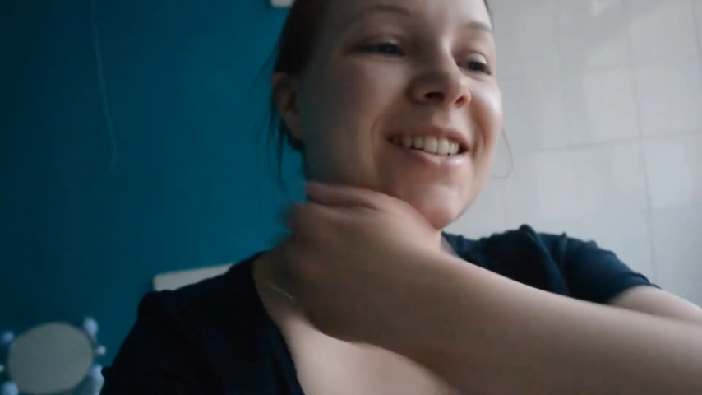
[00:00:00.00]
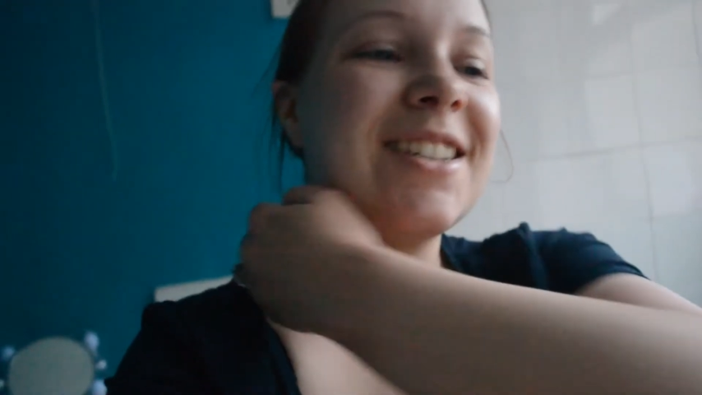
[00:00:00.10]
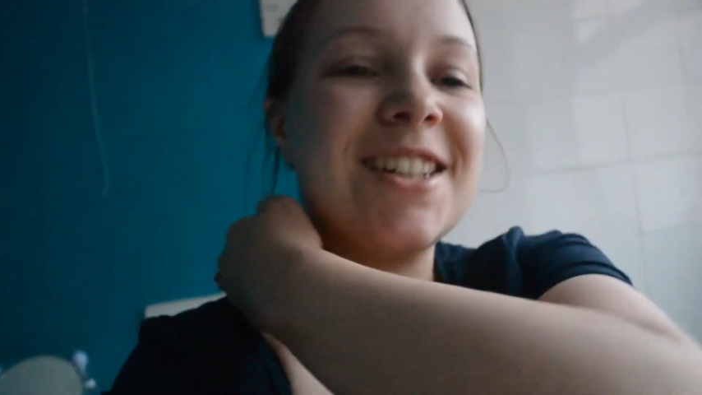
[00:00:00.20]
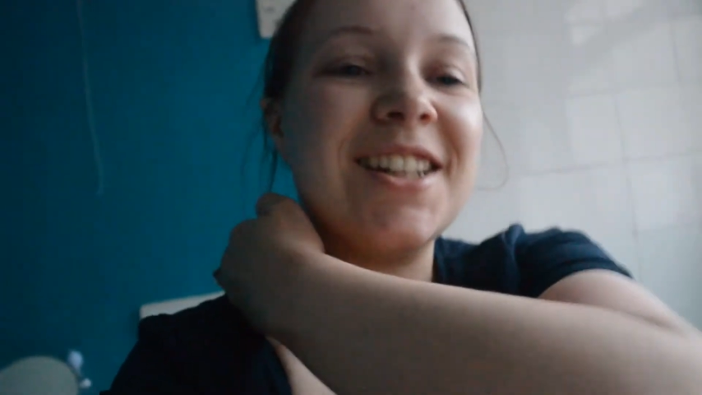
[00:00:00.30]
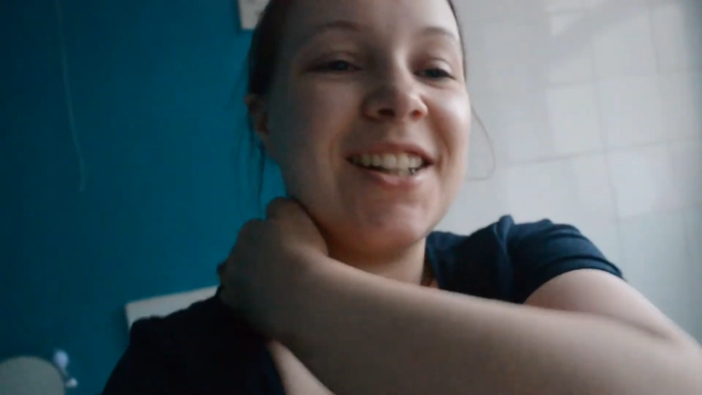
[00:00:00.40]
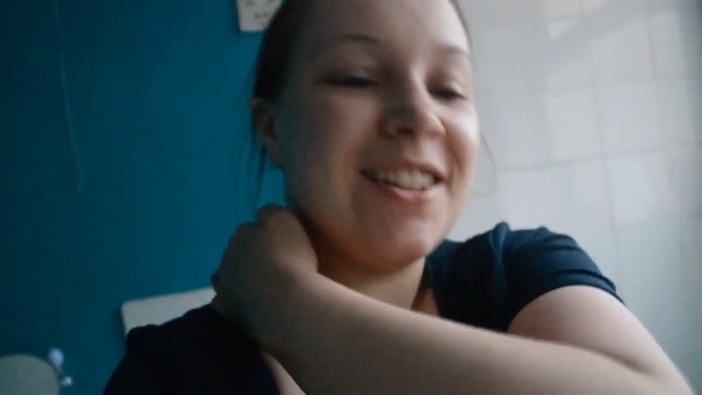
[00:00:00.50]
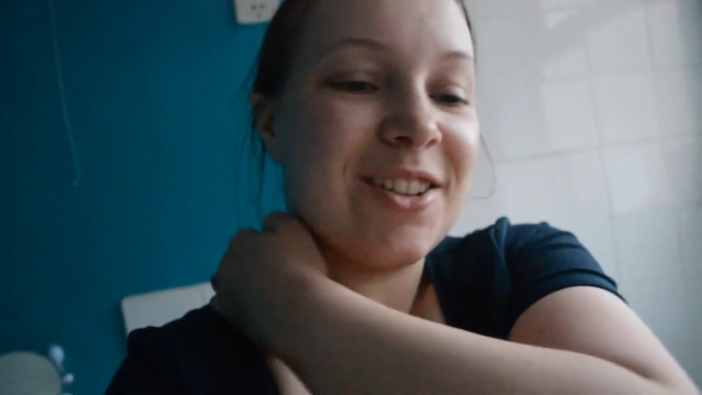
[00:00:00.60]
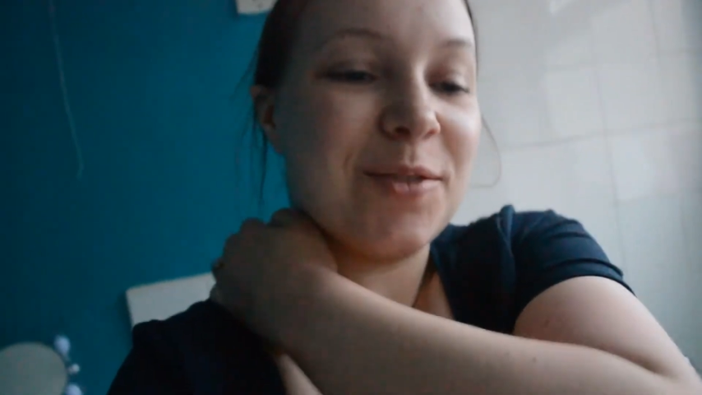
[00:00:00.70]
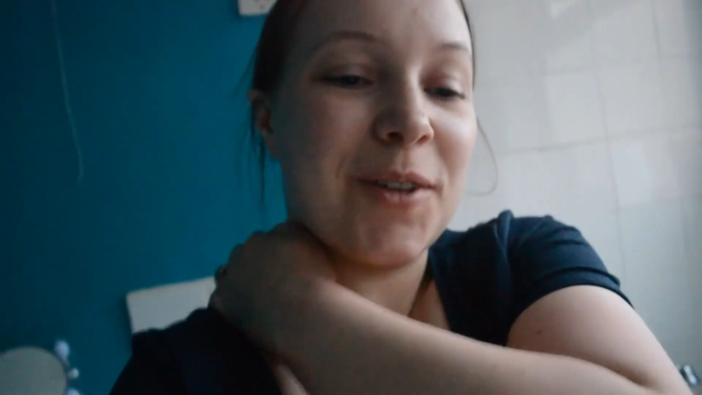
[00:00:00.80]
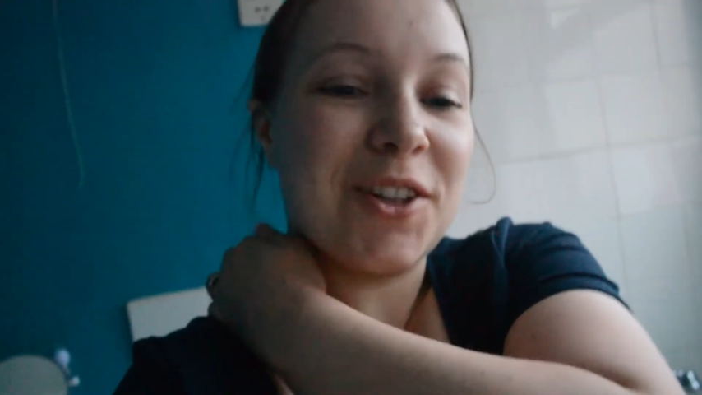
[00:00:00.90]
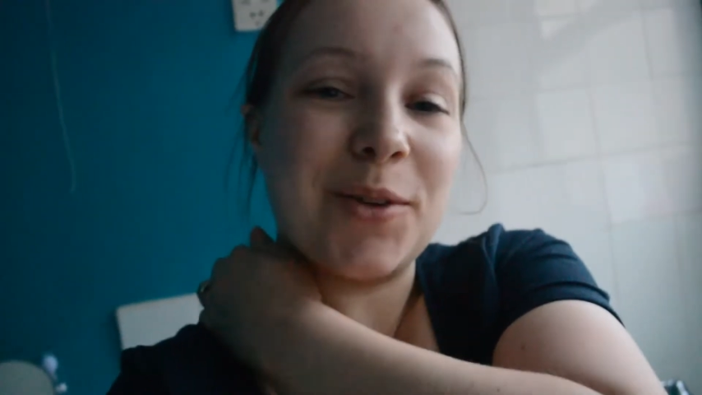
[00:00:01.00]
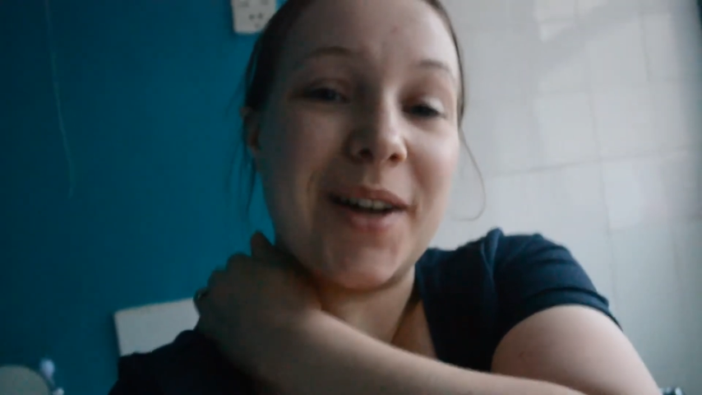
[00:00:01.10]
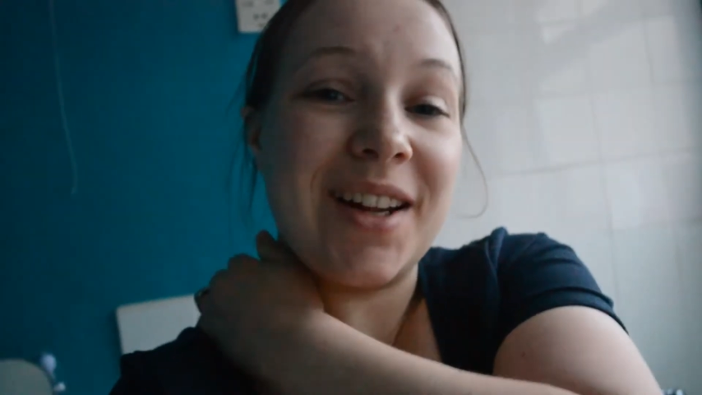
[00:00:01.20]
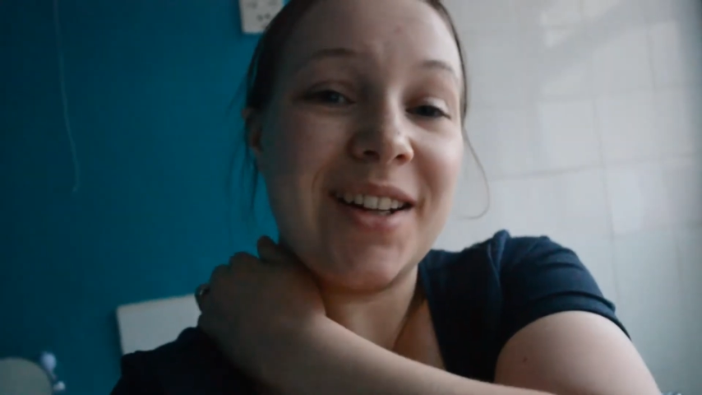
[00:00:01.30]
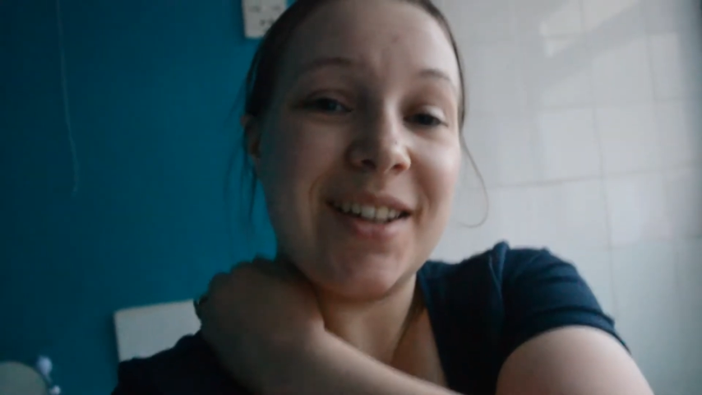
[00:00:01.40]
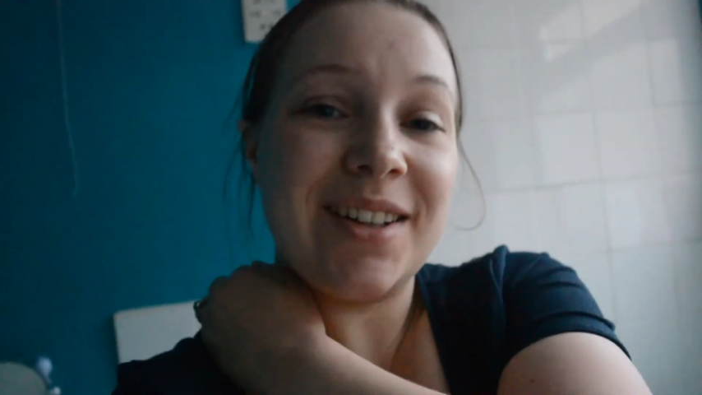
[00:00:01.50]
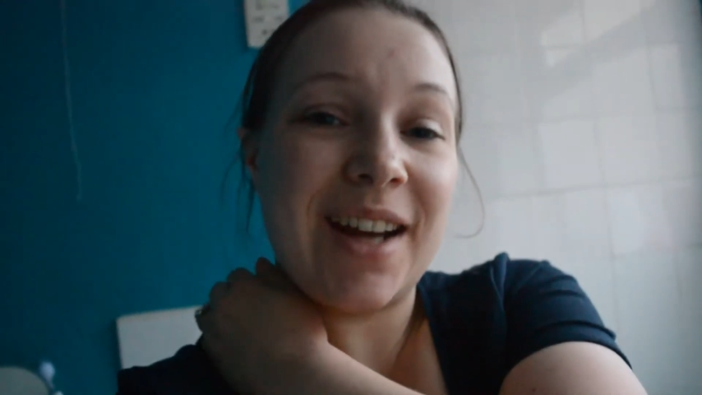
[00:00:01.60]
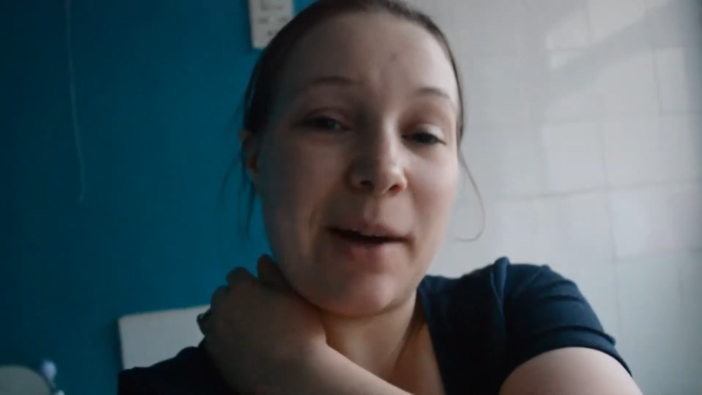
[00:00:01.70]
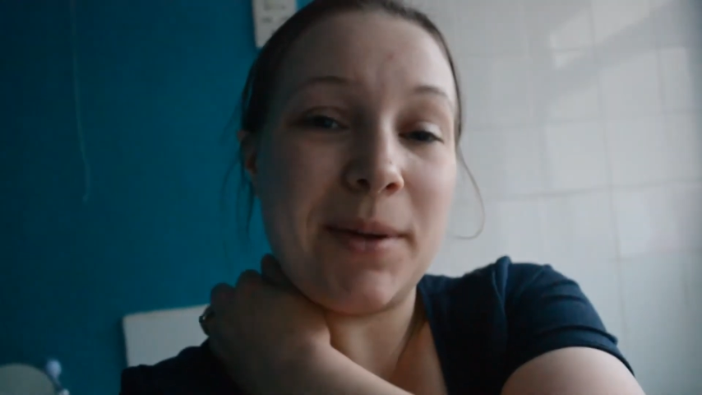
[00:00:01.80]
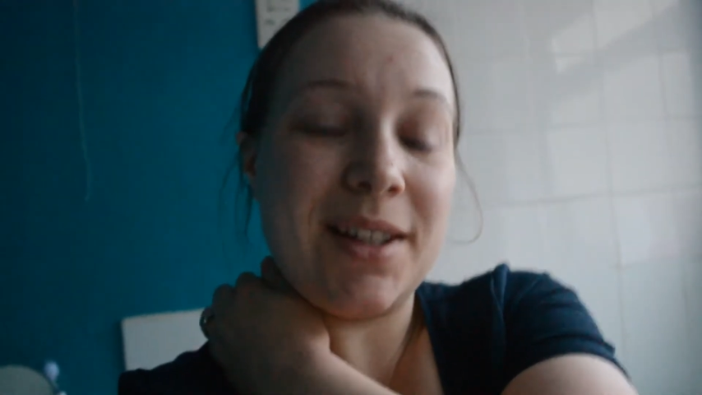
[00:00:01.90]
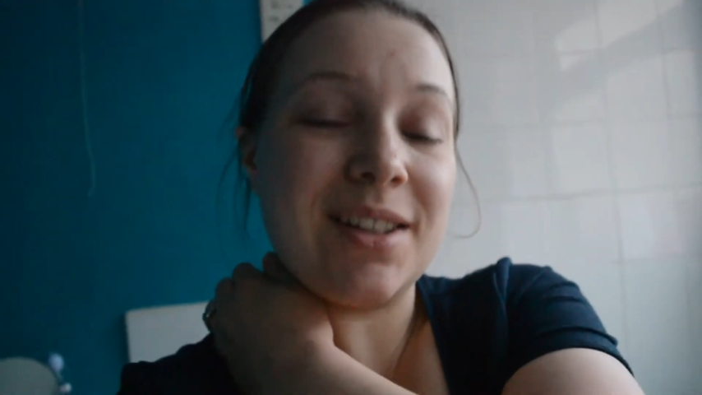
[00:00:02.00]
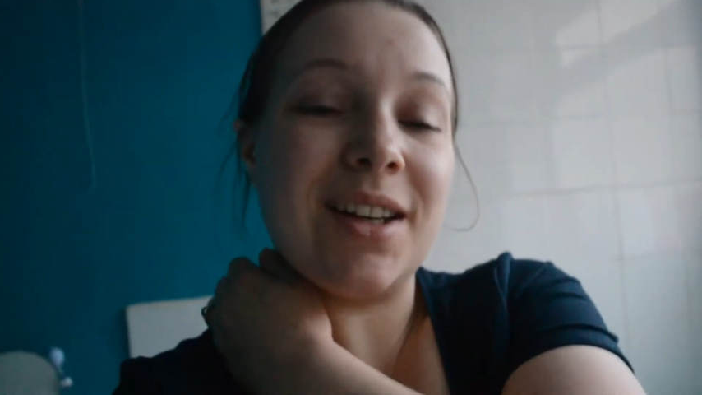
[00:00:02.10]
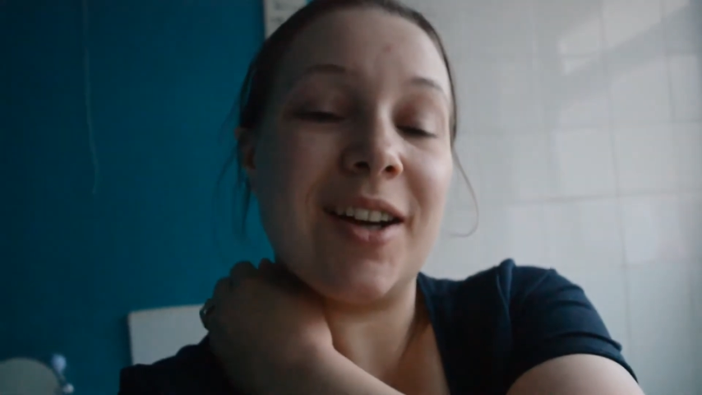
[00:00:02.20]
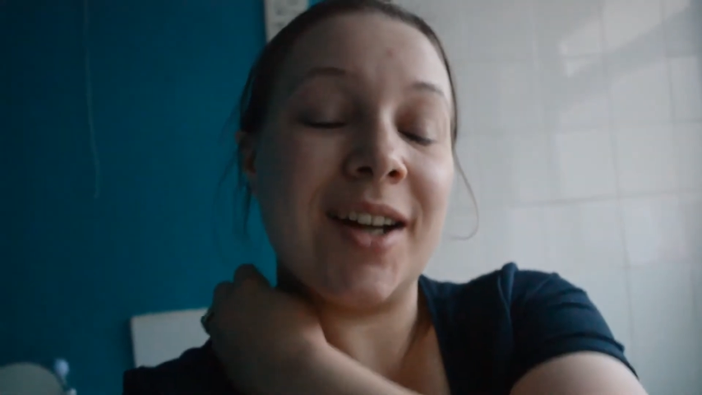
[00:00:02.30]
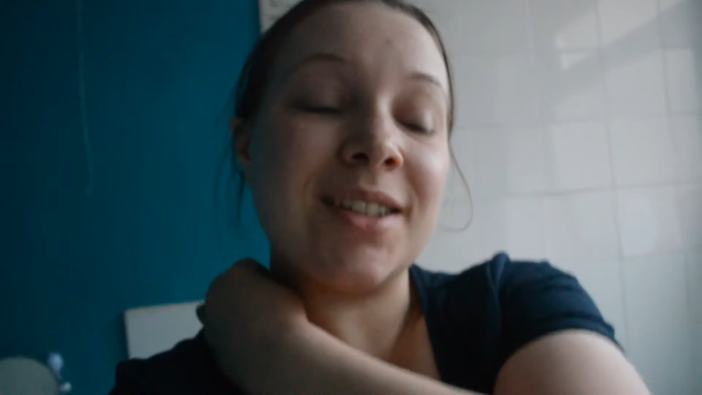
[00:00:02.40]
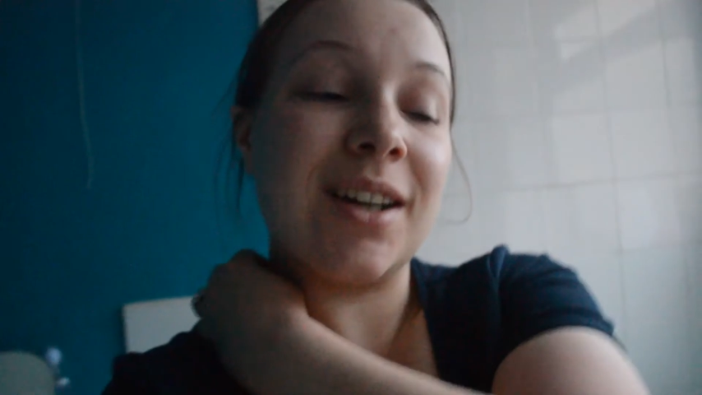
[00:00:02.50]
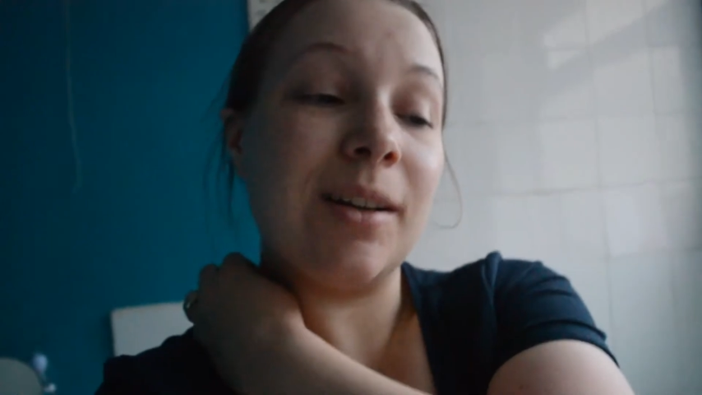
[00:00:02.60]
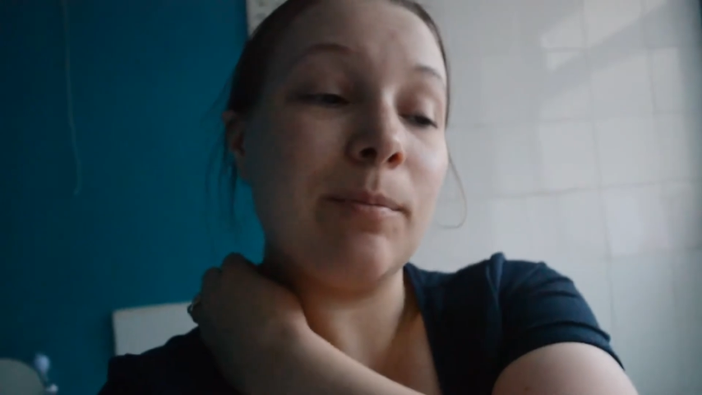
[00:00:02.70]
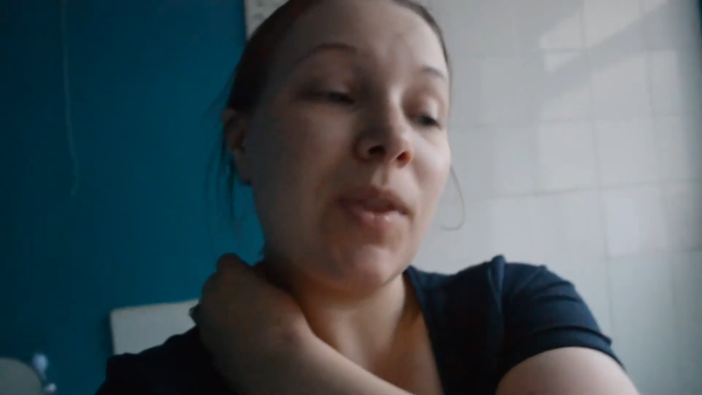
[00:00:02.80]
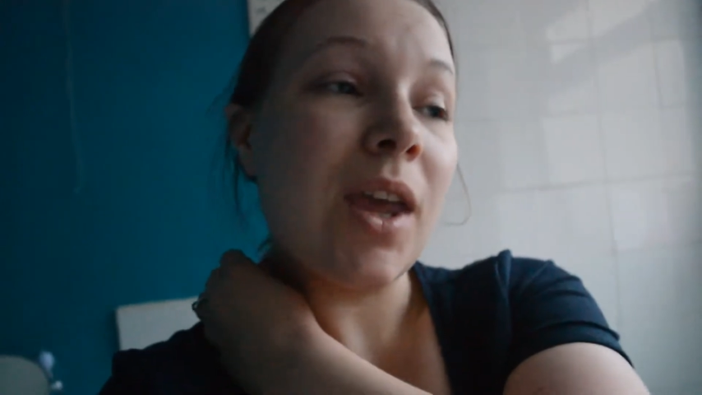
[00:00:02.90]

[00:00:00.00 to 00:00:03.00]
she doesn't want to wear nappies at night time.